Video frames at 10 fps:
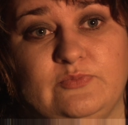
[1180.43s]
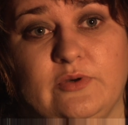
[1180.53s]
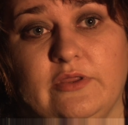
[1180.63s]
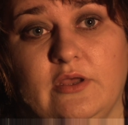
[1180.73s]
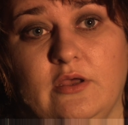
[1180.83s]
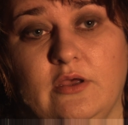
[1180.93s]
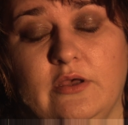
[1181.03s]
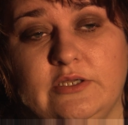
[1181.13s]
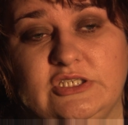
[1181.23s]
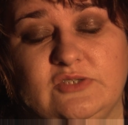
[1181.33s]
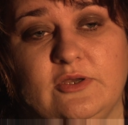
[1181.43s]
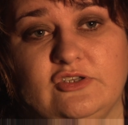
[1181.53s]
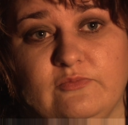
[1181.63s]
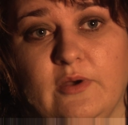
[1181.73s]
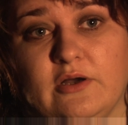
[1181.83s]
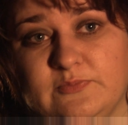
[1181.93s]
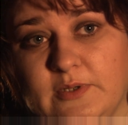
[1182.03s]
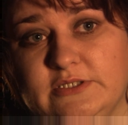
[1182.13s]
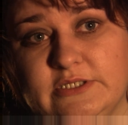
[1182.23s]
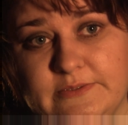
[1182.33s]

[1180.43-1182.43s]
brother dispose of Mark's body.